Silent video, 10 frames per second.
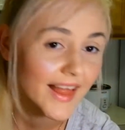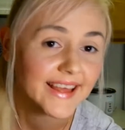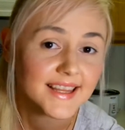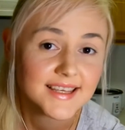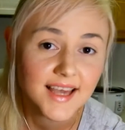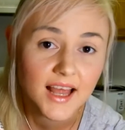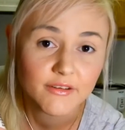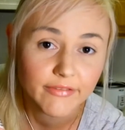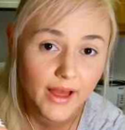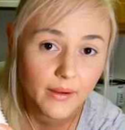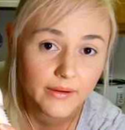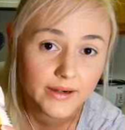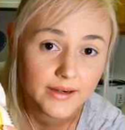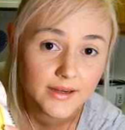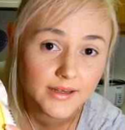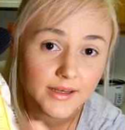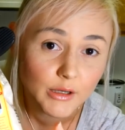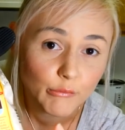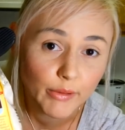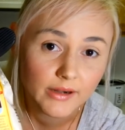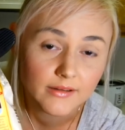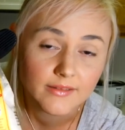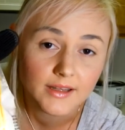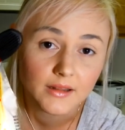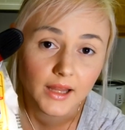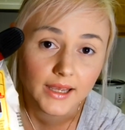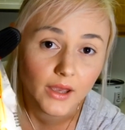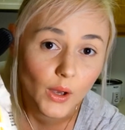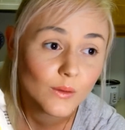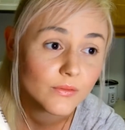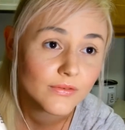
I like this kind of flour better than like oat